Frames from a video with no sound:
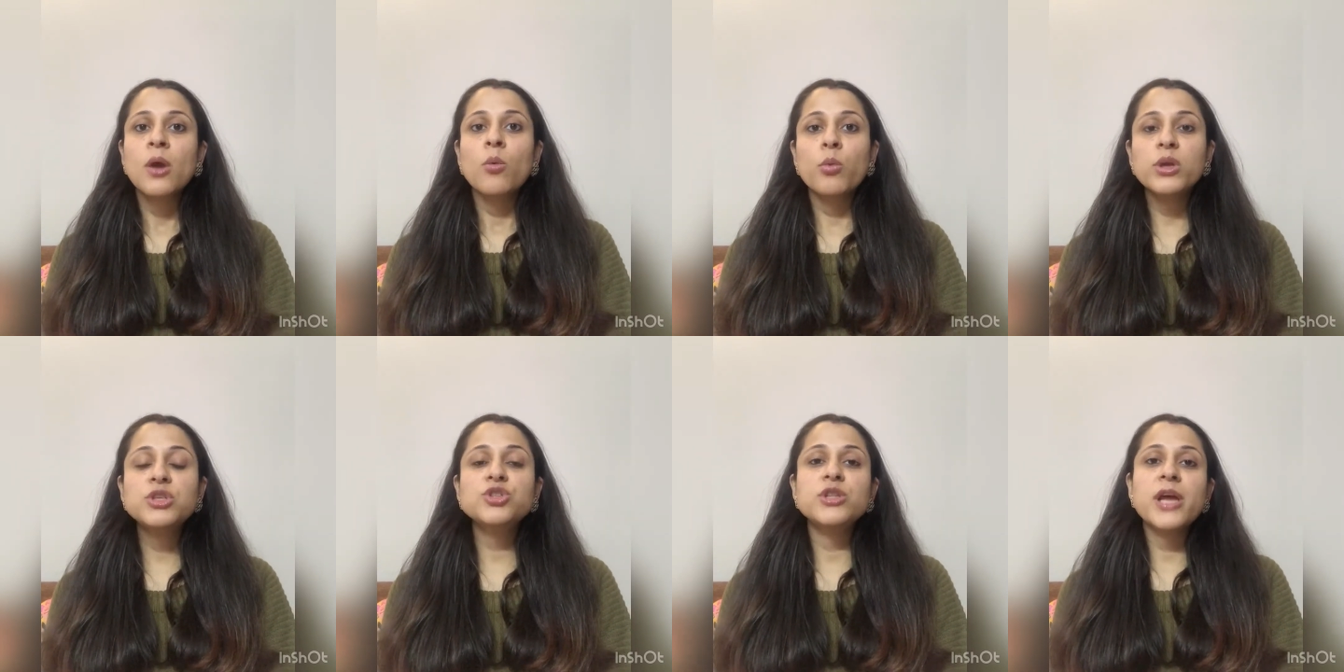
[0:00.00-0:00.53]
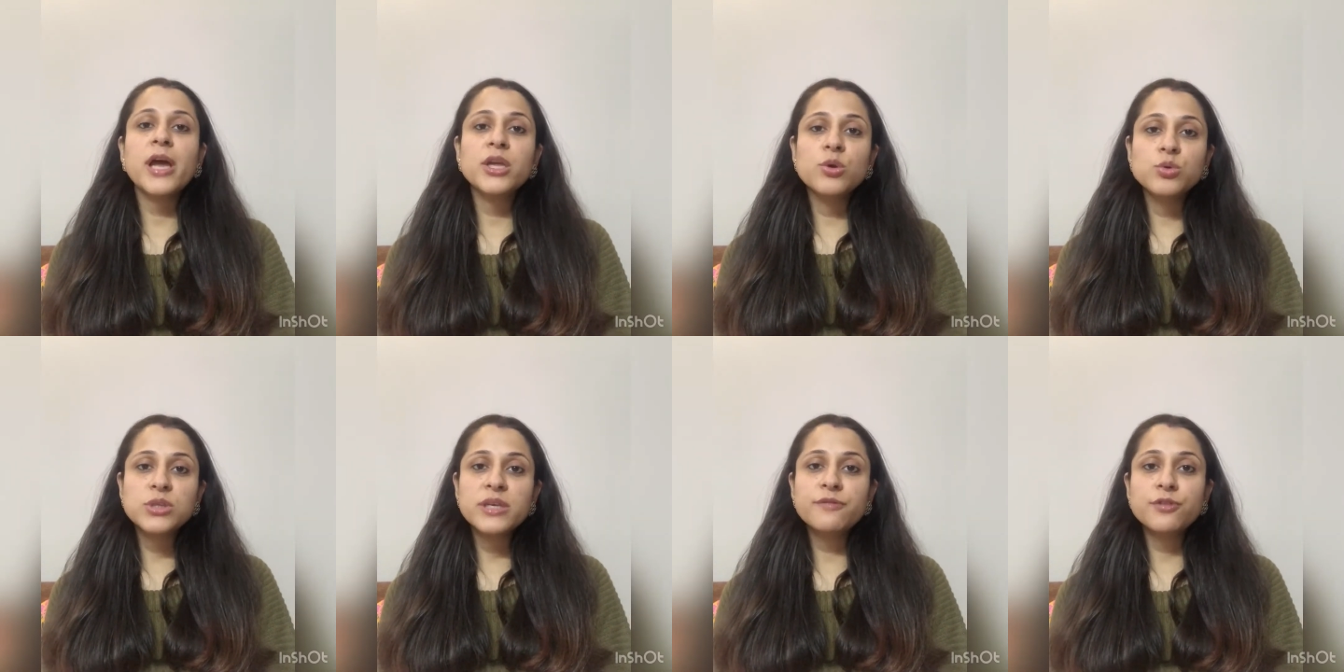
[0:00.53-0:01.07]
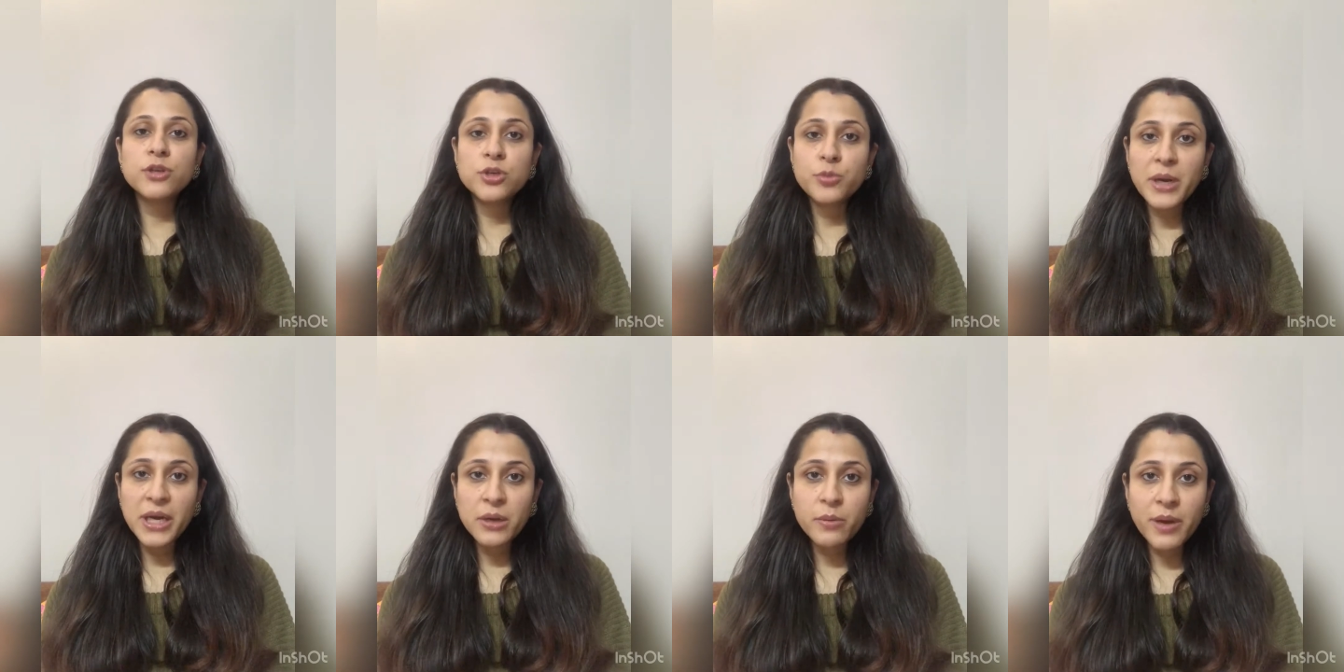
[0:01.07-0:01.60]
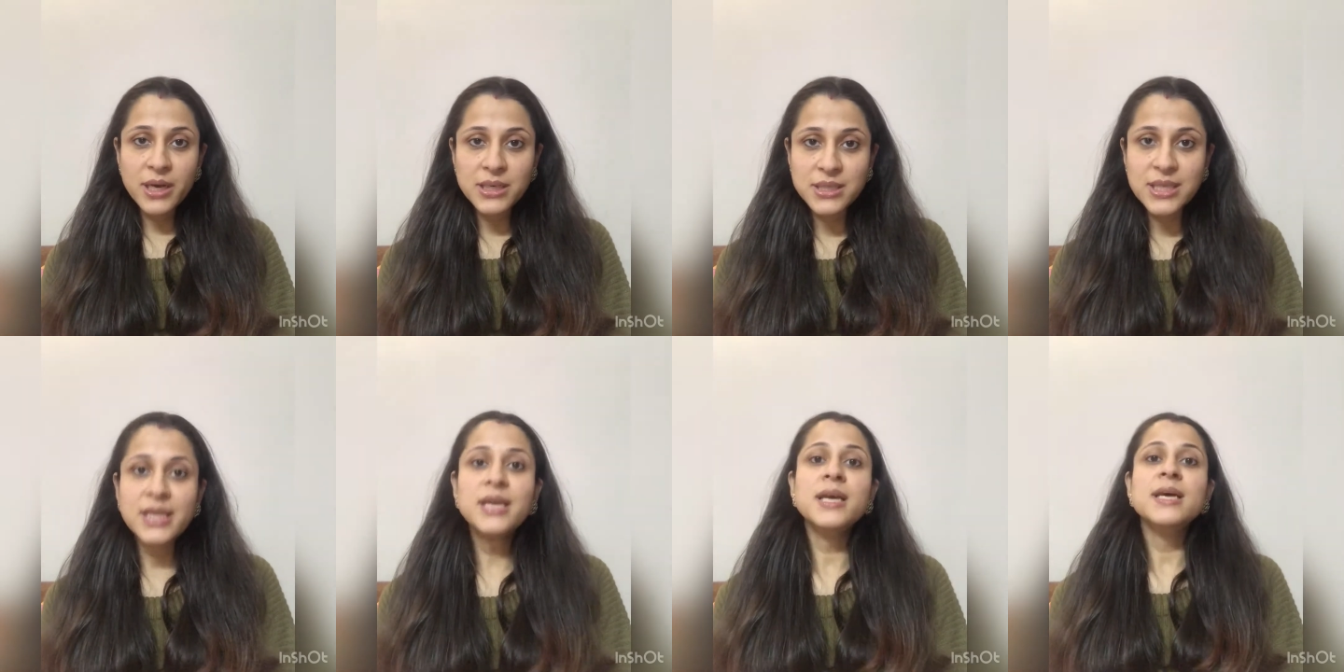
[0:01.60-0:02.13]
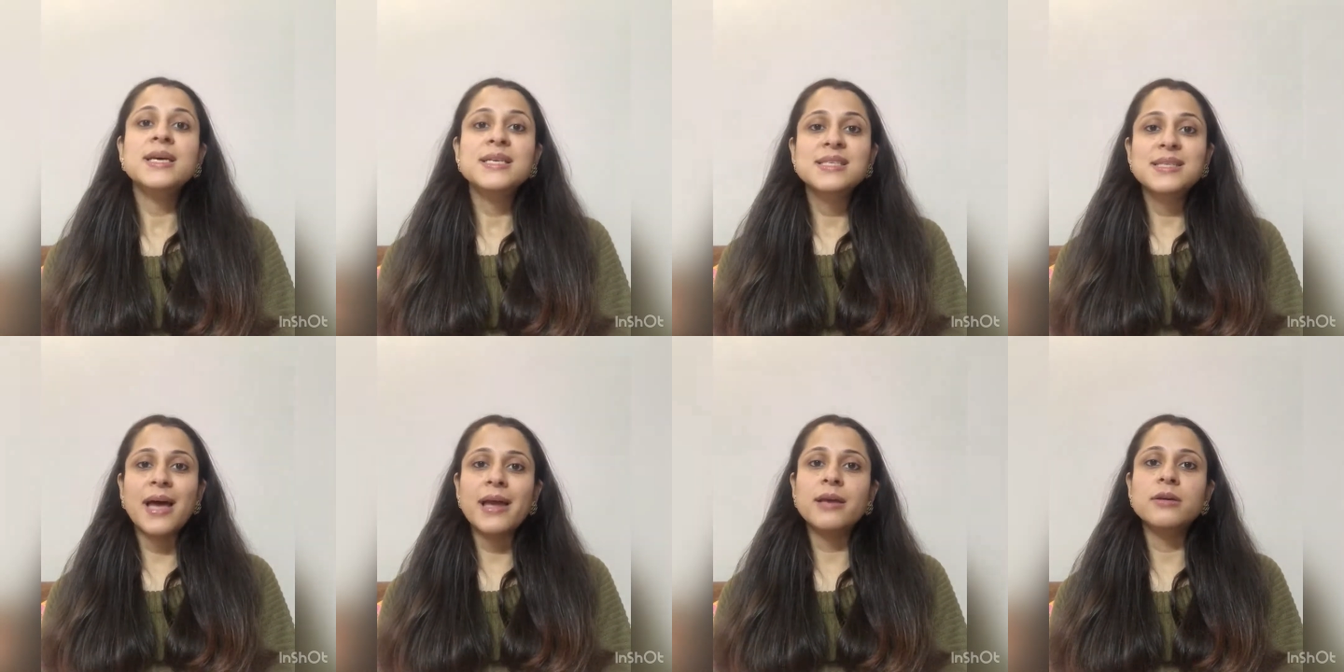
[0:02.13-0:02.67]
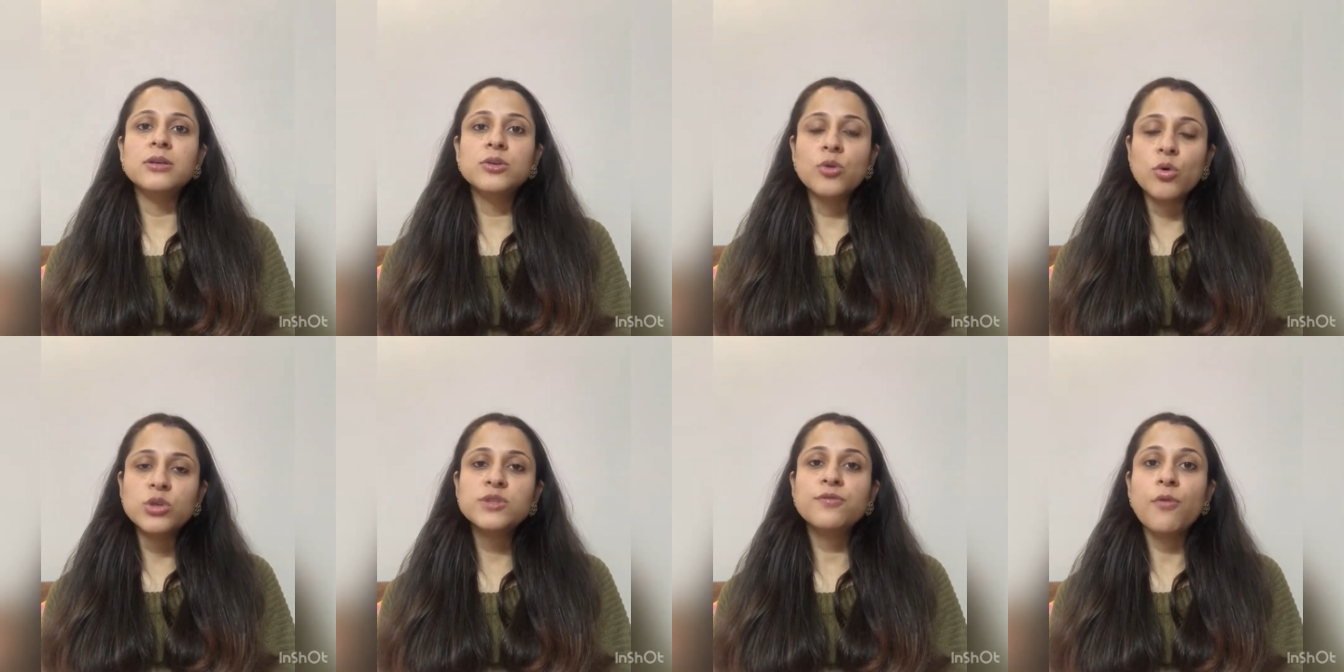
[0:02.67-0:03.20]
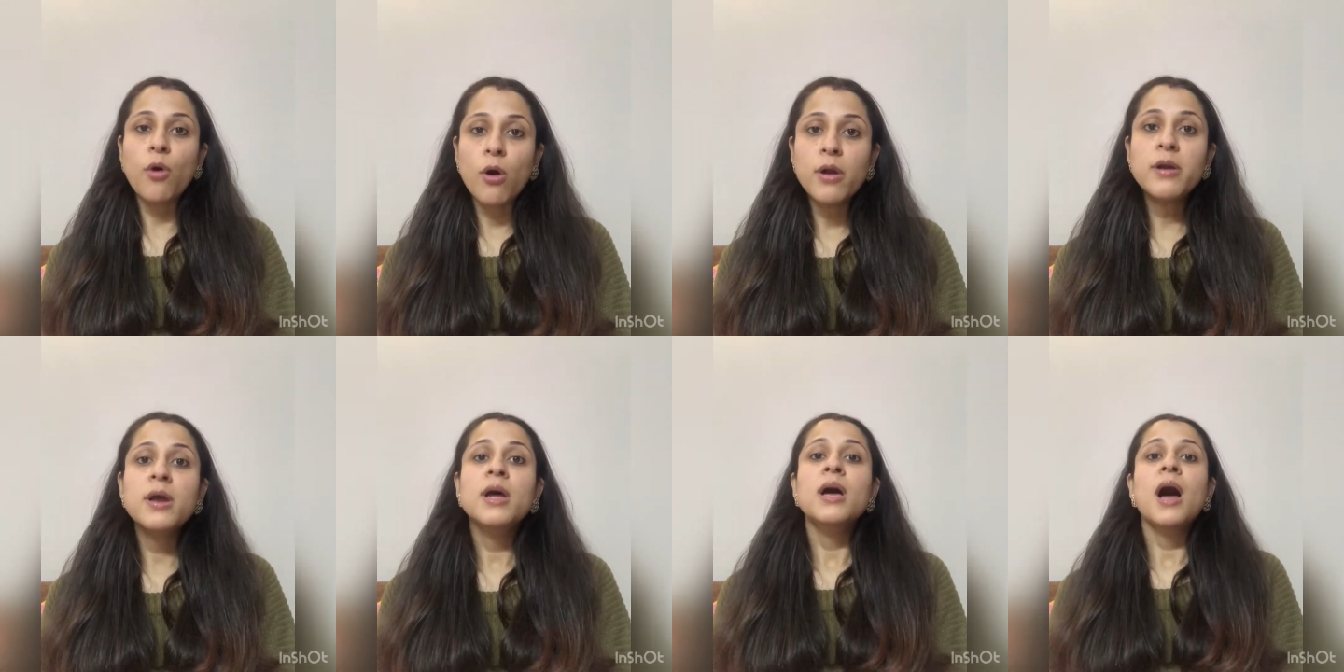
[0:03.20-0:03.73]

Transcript: which they are using for the 21-day cycle course for